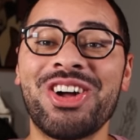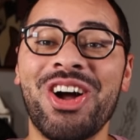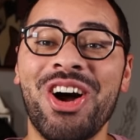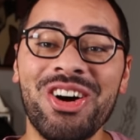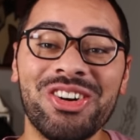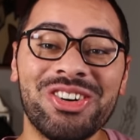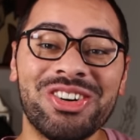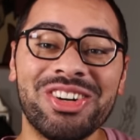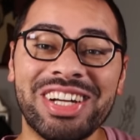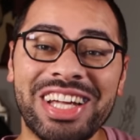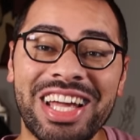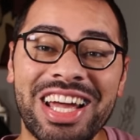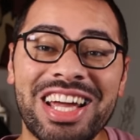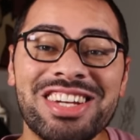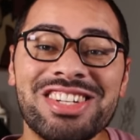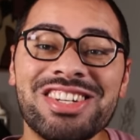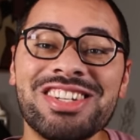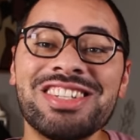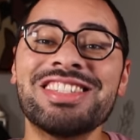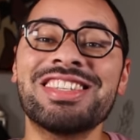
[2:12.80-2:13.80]

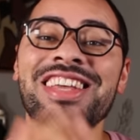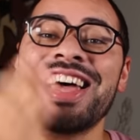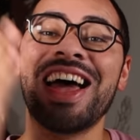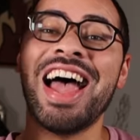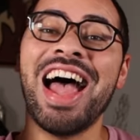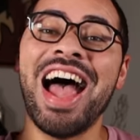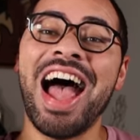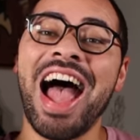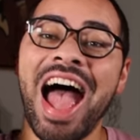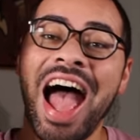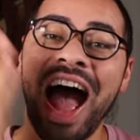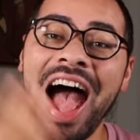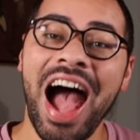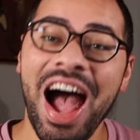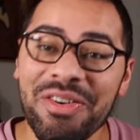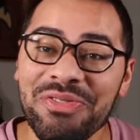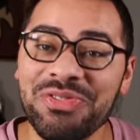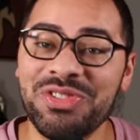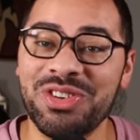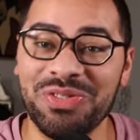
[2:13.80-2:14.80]
Congregations
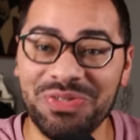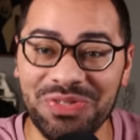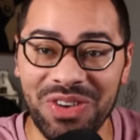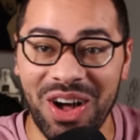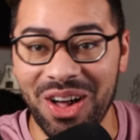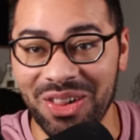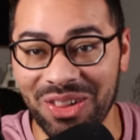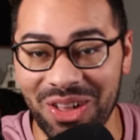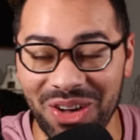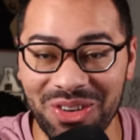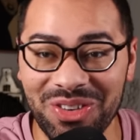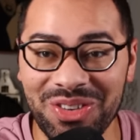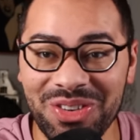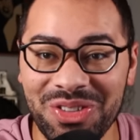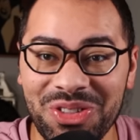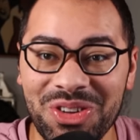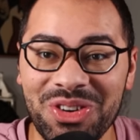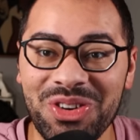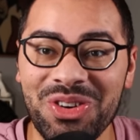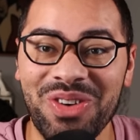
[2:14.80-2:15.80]
have to
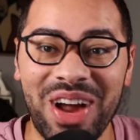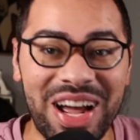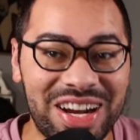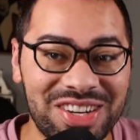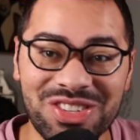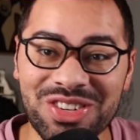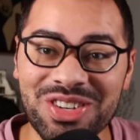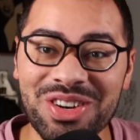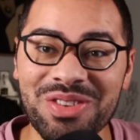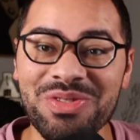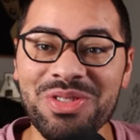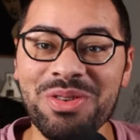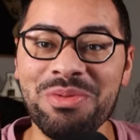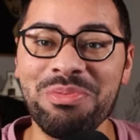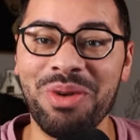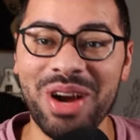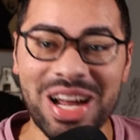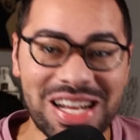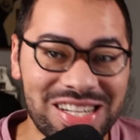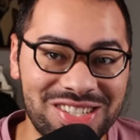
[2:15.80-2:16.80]
follow the direction of
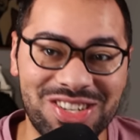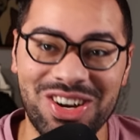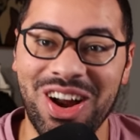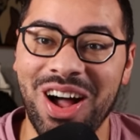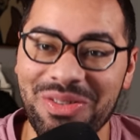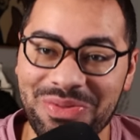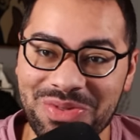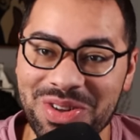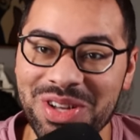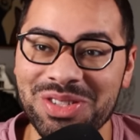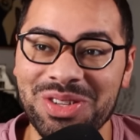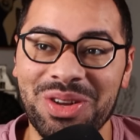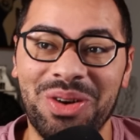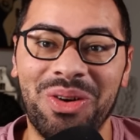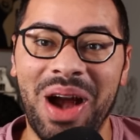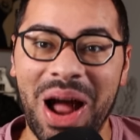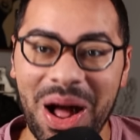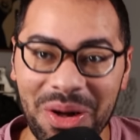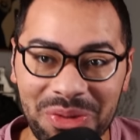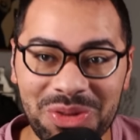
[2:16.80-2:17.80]
the branch office
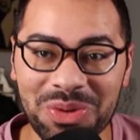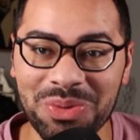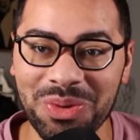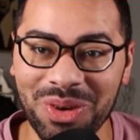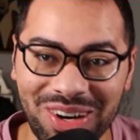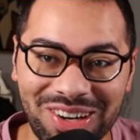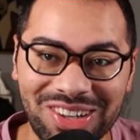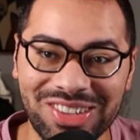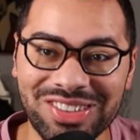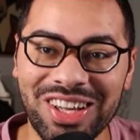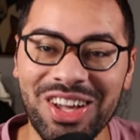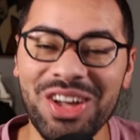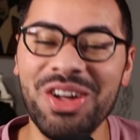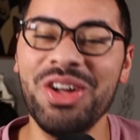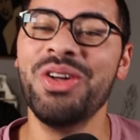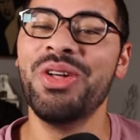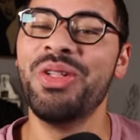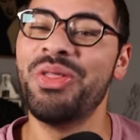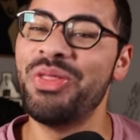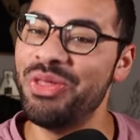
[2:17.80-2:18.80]
around the world.
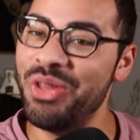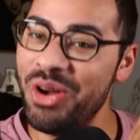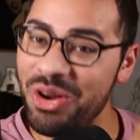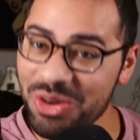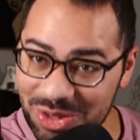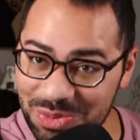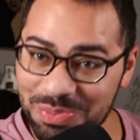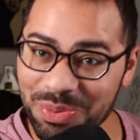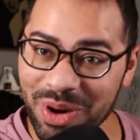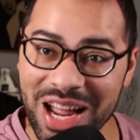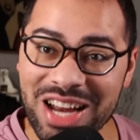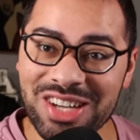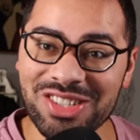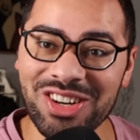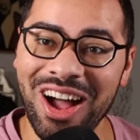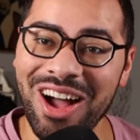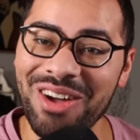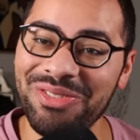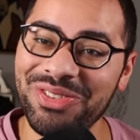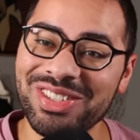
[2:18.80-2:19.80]
Those
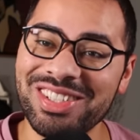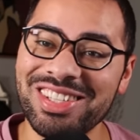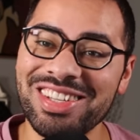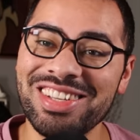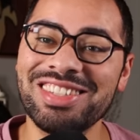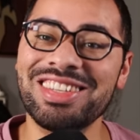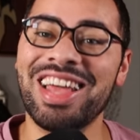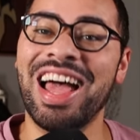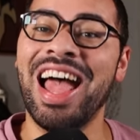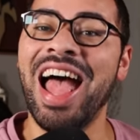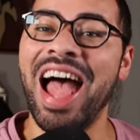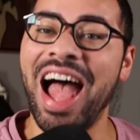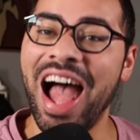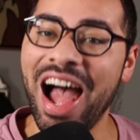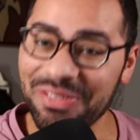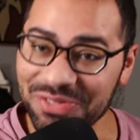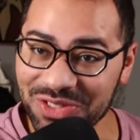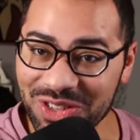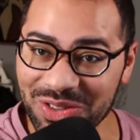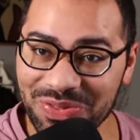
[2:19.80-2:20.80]
branch offices
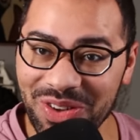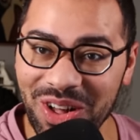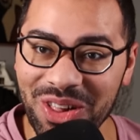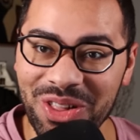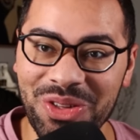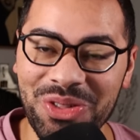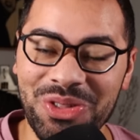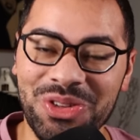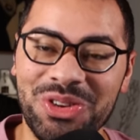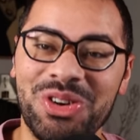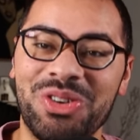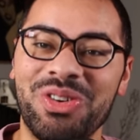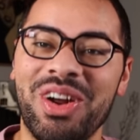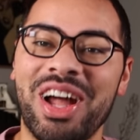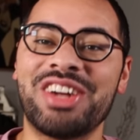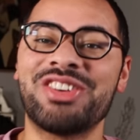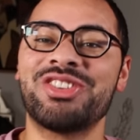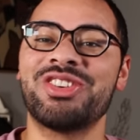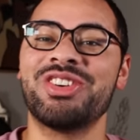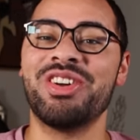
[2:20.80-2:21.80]
have to follow the
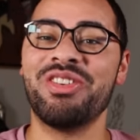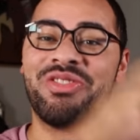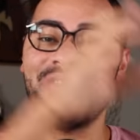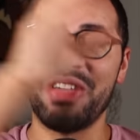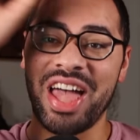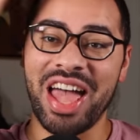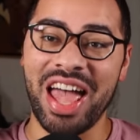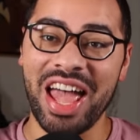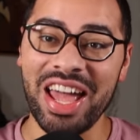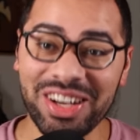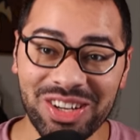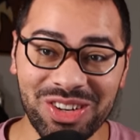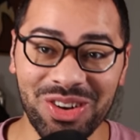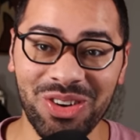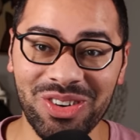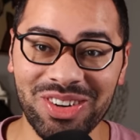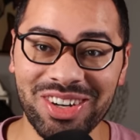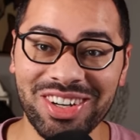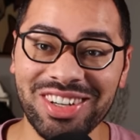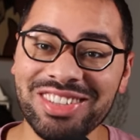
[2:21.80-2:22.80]
direction of the
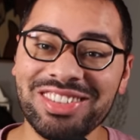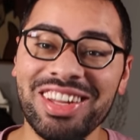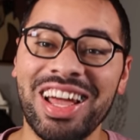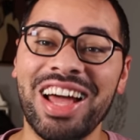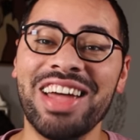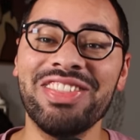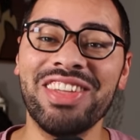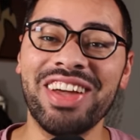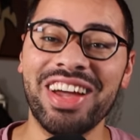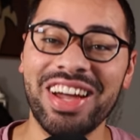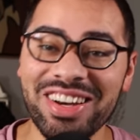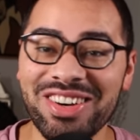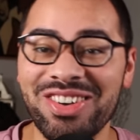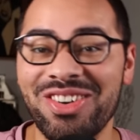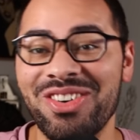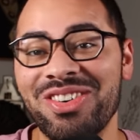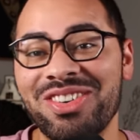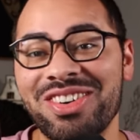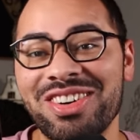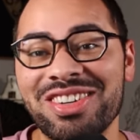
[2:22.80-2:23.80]
headquarters, and the
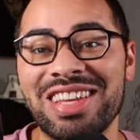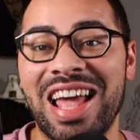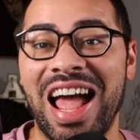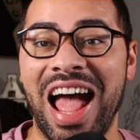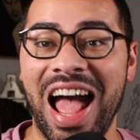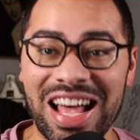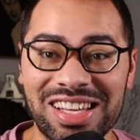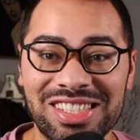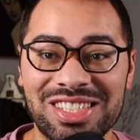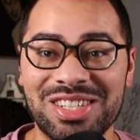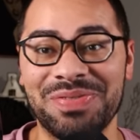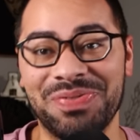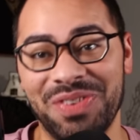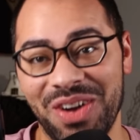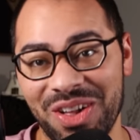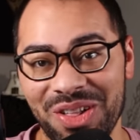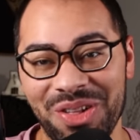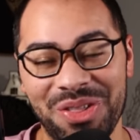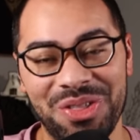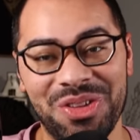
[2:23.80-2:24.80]
headquarters has to
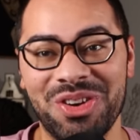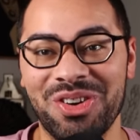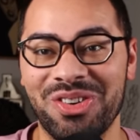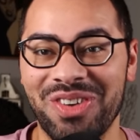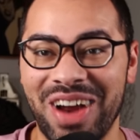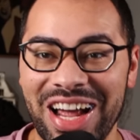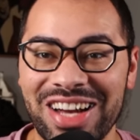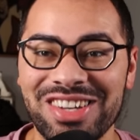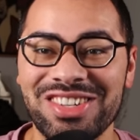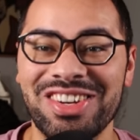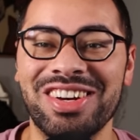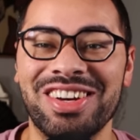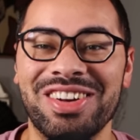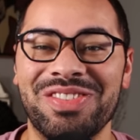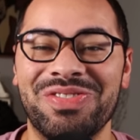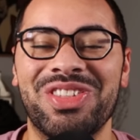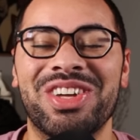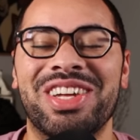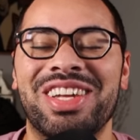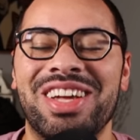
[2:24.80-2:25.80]
follow the direction
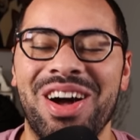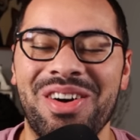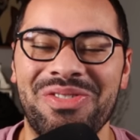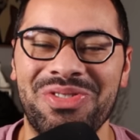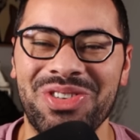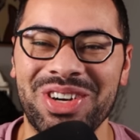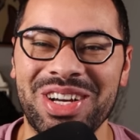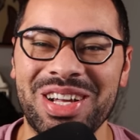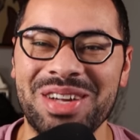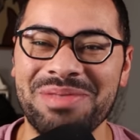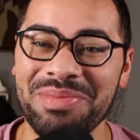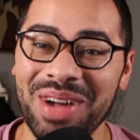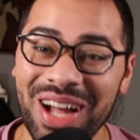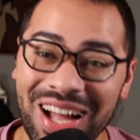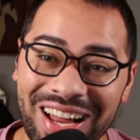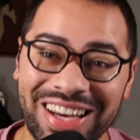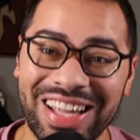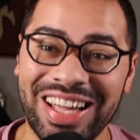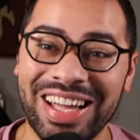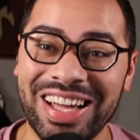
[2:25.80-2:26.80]
of the governing
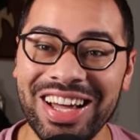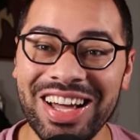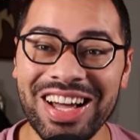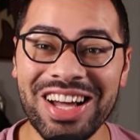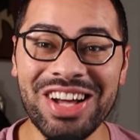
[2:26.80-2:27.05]
body.